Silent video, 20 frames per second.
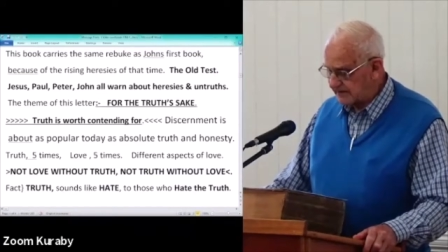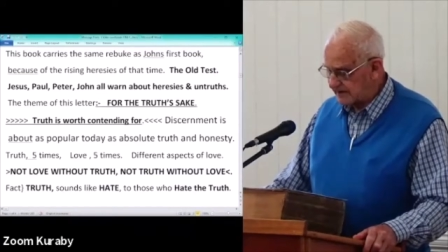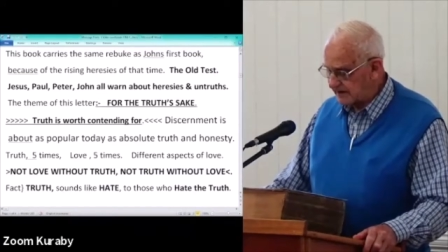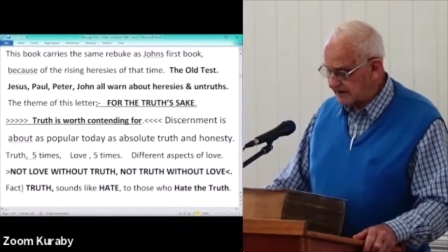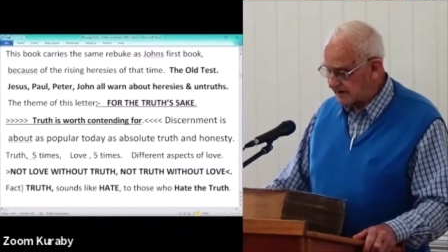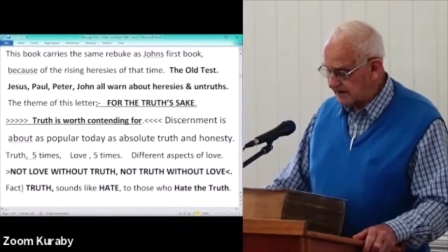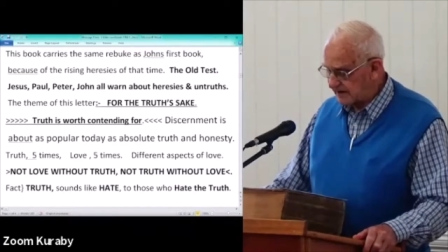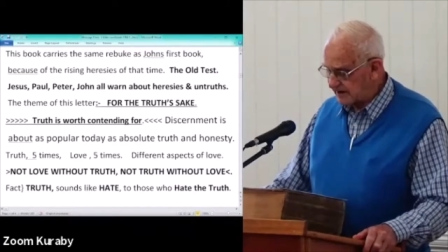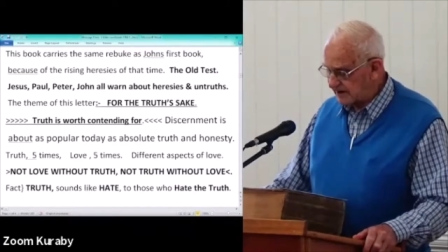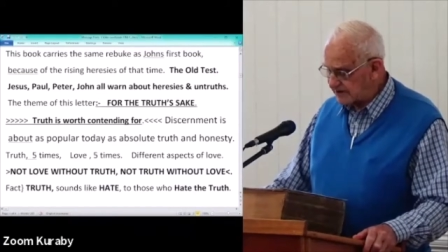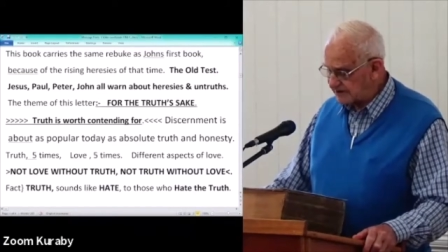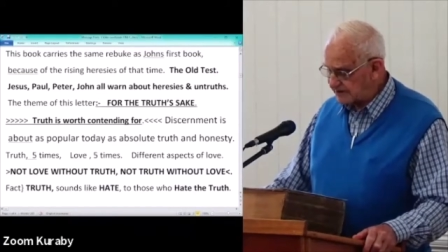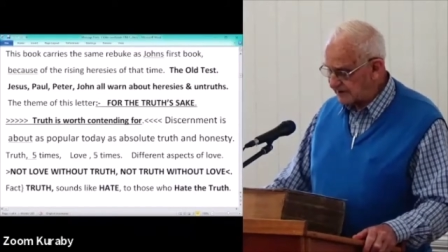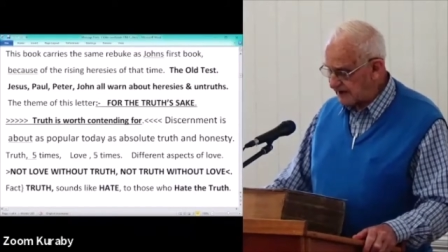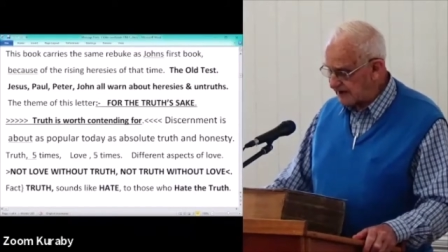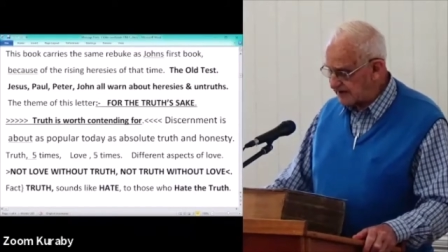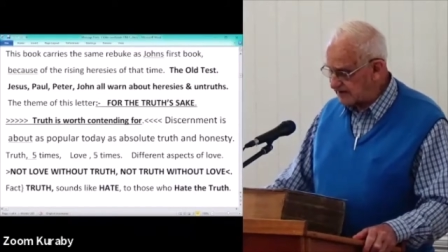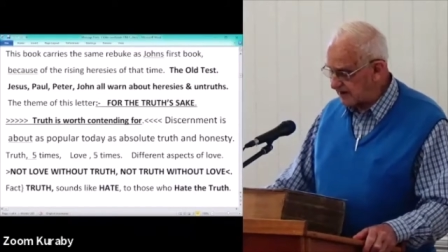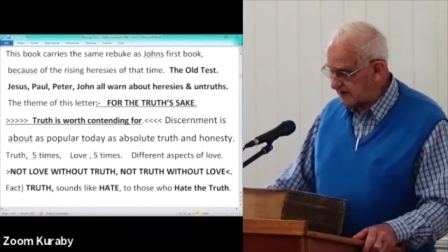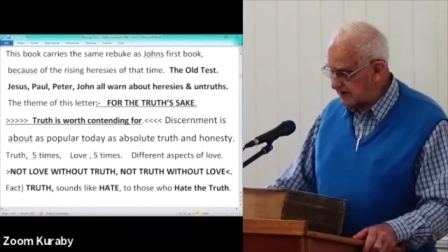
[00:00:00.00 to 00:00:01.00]
He said,
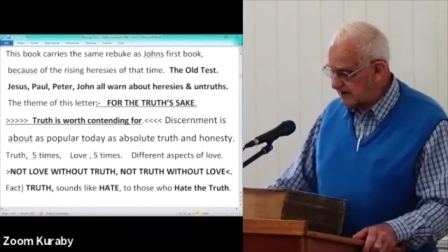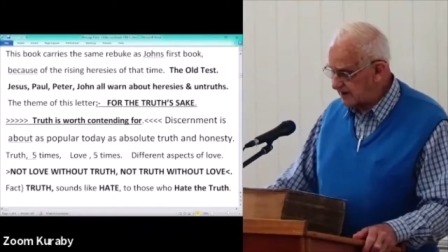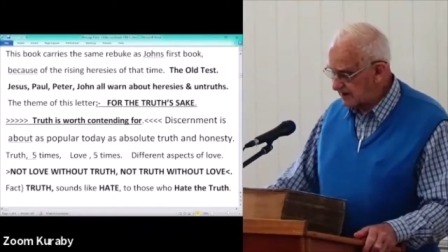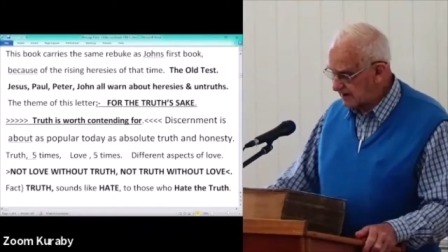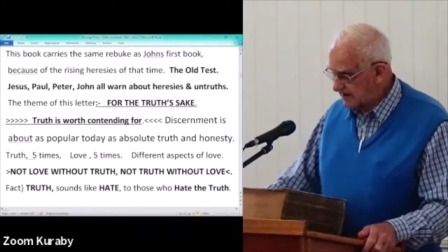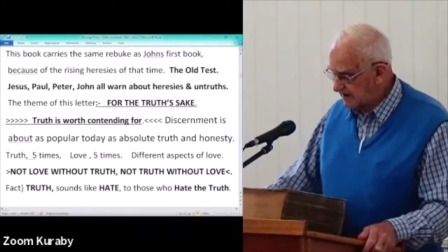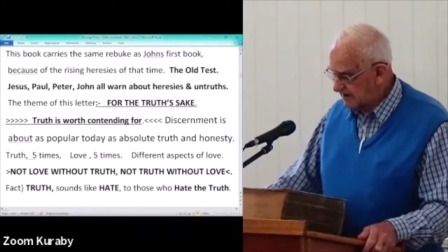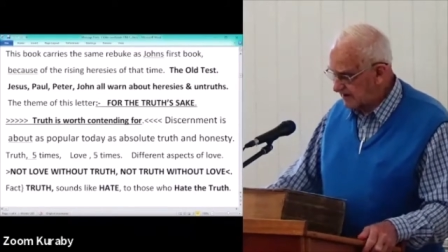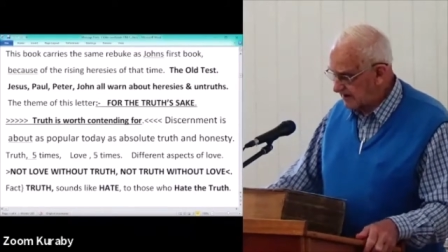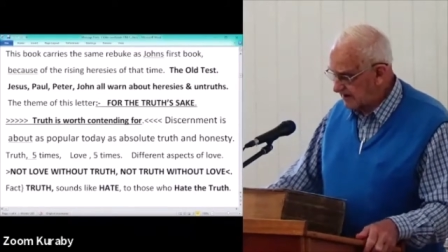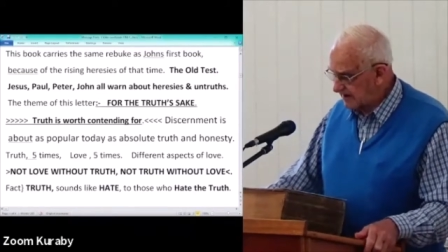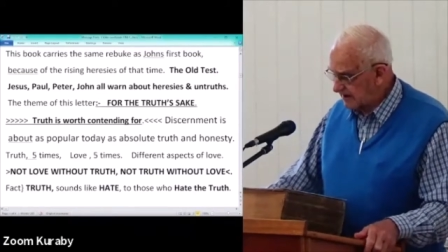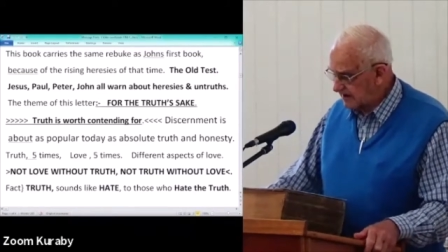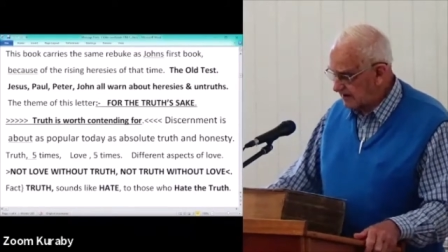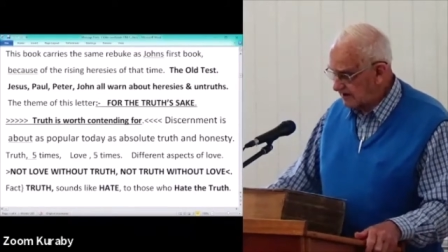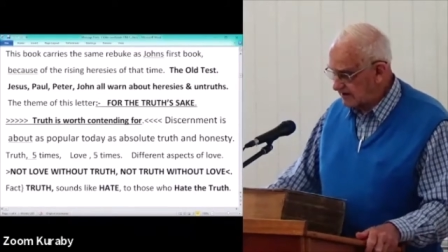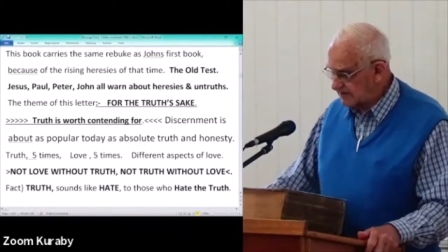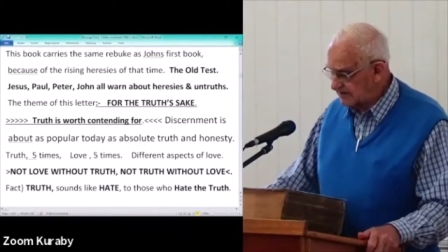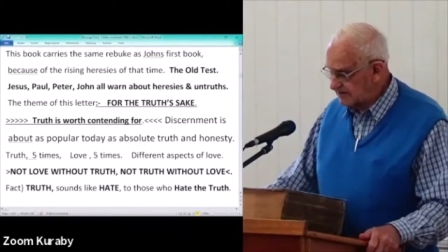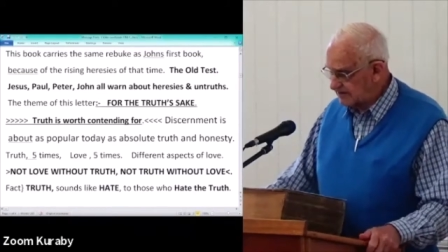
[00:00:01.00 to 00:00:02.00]

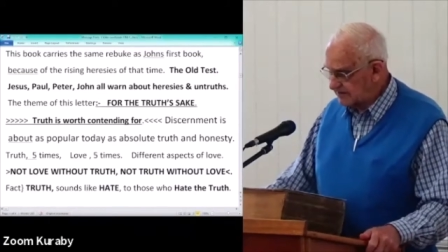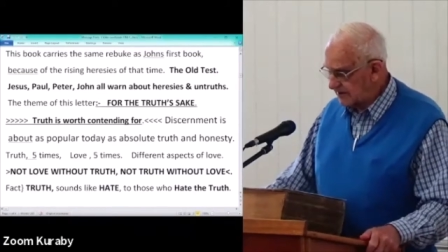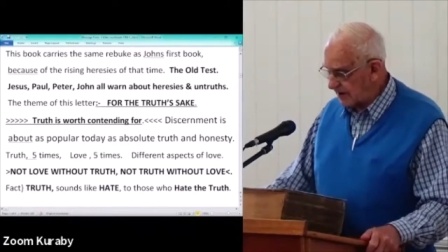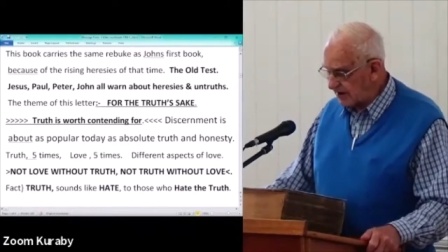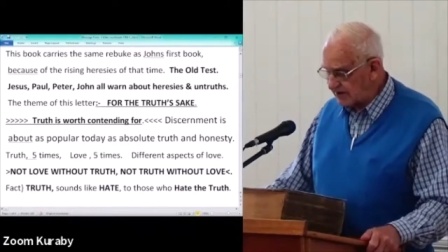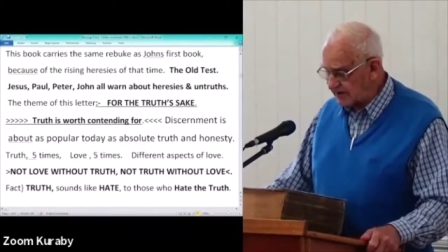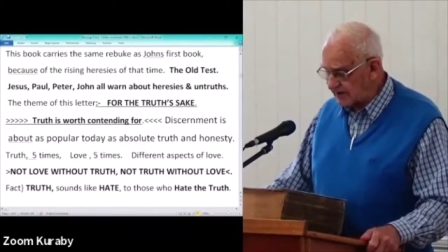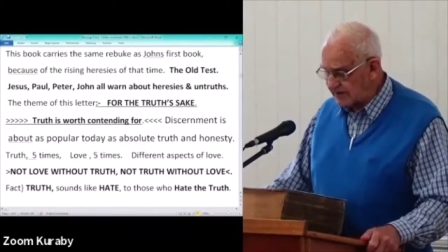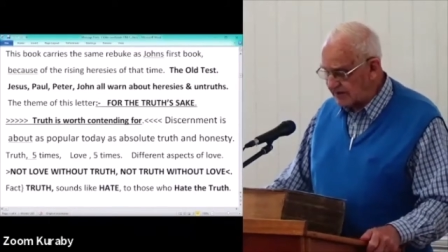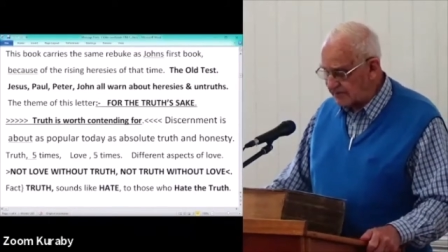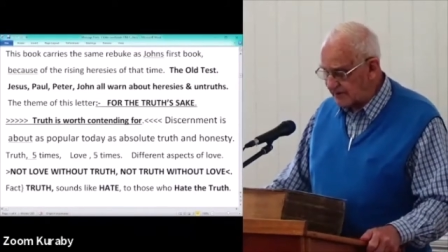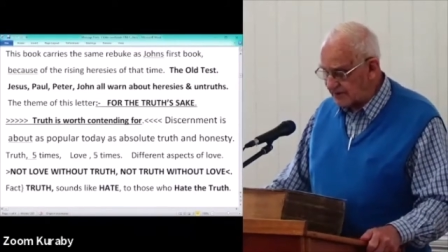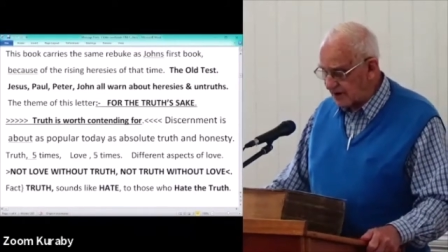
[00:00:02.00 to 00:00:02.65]
Don't even